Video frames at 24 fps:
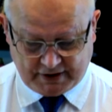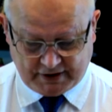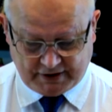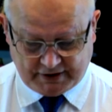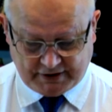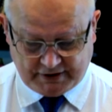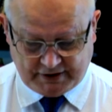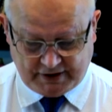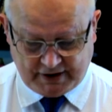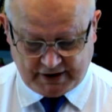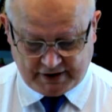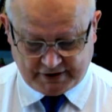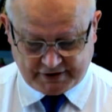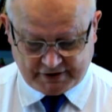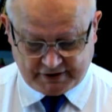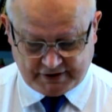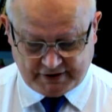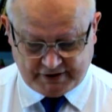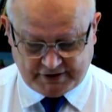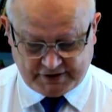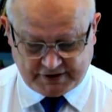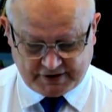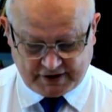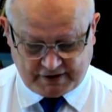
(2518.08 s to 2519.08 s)
yet
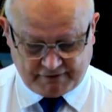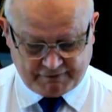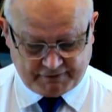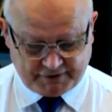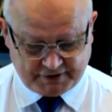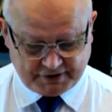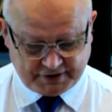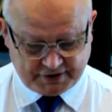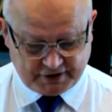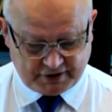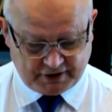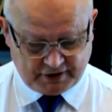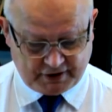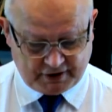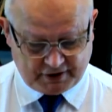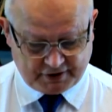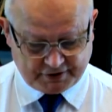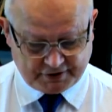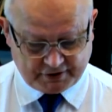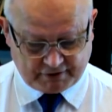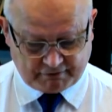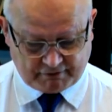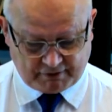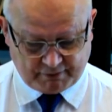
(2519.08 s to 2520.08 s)
he suffers the
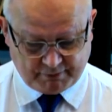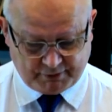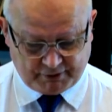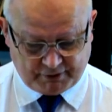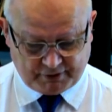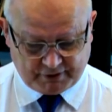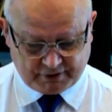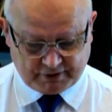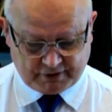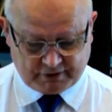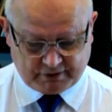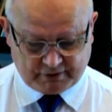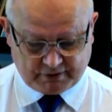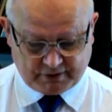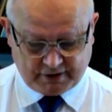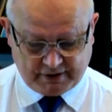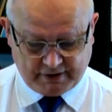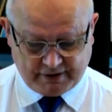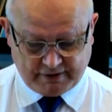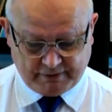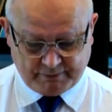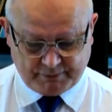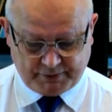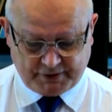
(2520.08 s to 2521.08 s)
lot of a mortal,
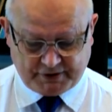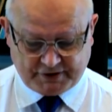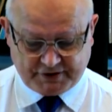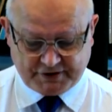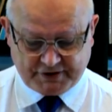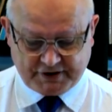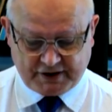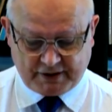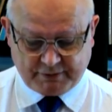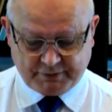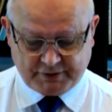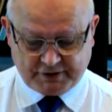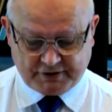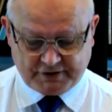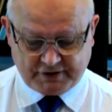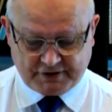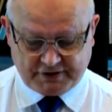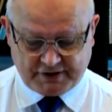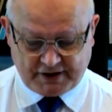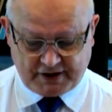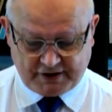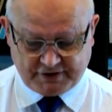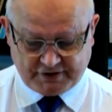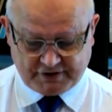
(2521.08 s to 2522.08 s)
being subject to
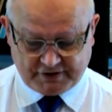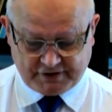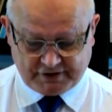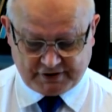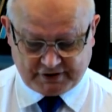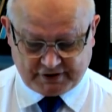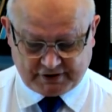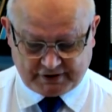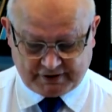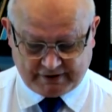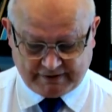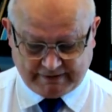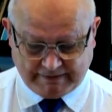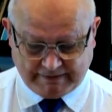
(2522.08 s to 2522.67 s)
destiny.